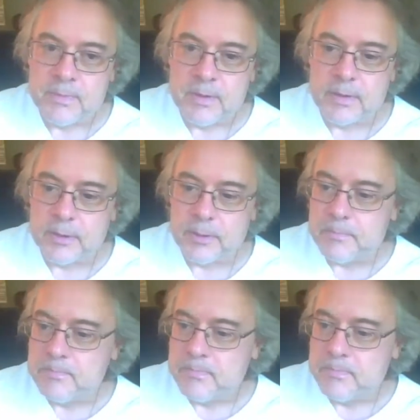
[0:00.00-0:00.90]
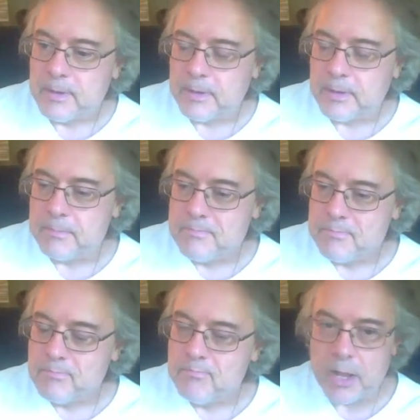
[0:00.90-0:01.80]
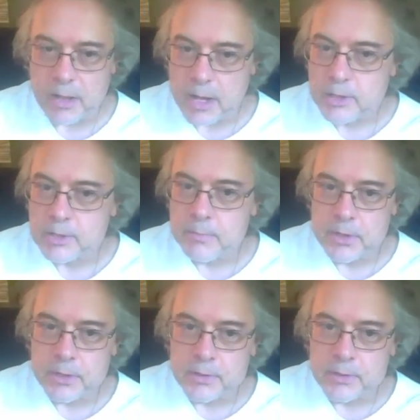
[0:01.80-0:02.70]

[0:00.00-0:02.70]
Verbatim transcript: um, uh, they like some things.